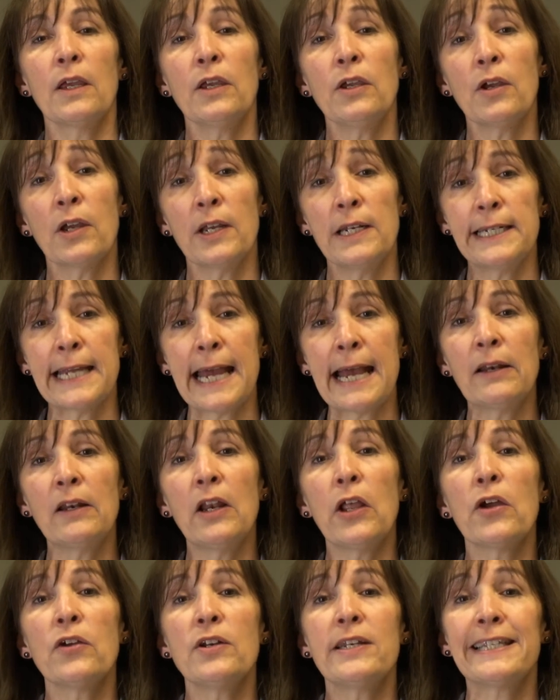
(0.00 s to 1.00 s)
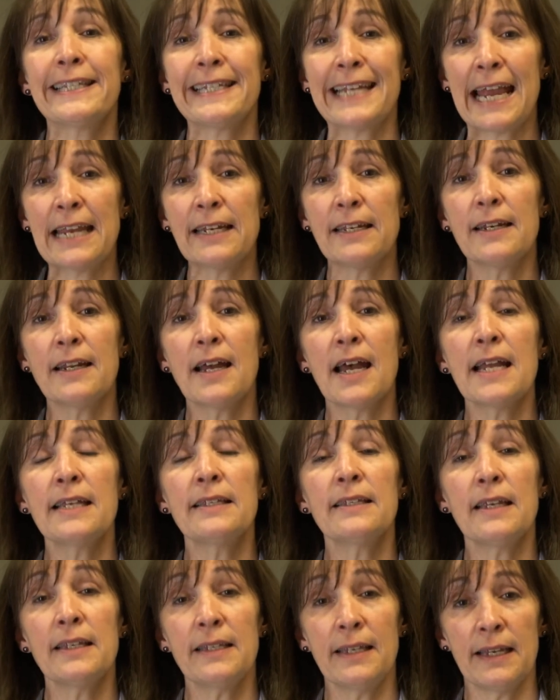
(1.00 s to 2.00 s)
You can download
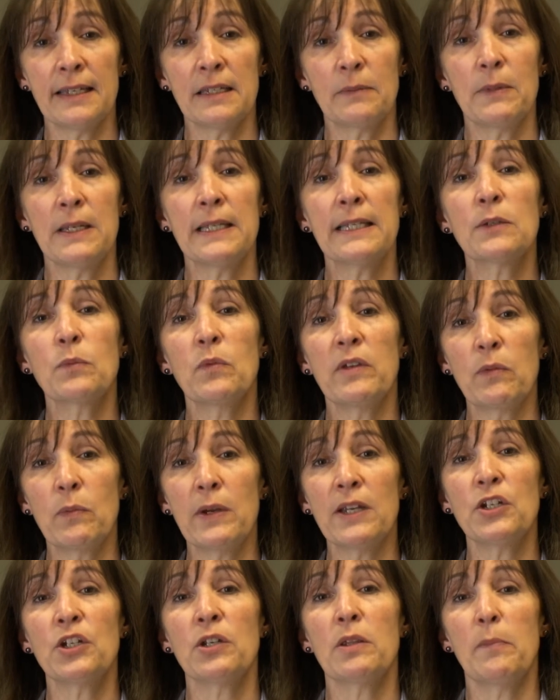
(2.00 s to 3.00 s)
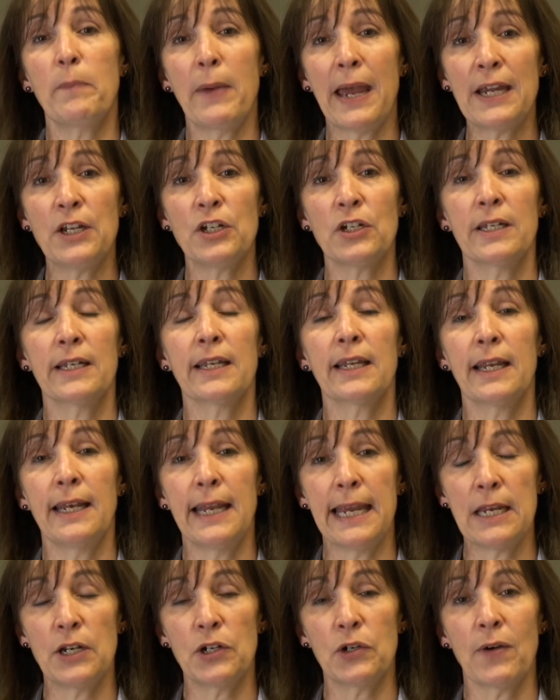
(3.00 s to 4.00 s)
standardized assessments with which the patient can
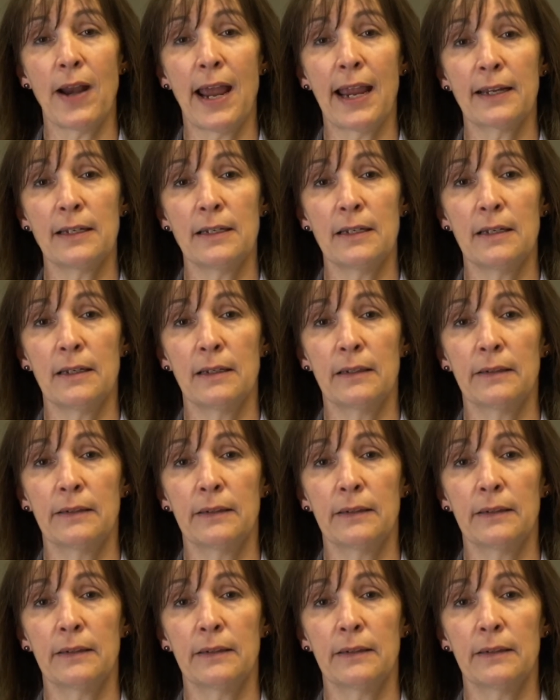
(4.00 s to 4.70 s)
interact.